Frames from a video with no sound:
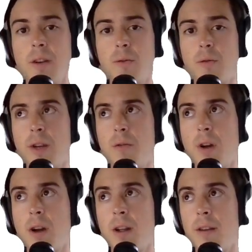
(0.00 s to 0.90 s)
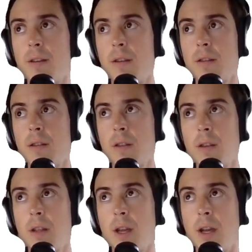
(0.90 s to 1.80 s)
Rerun
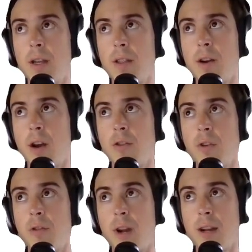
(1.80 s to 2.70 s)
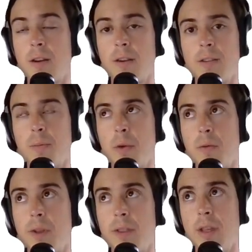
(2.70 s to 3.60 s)
another 100 records, but
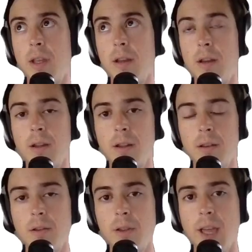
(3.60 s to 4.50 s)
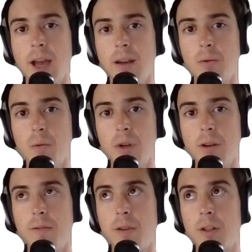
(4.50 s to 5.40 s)
with the newly added window
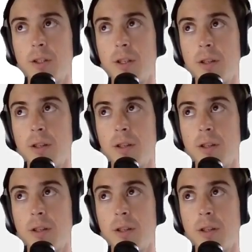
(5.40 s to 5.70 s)
function.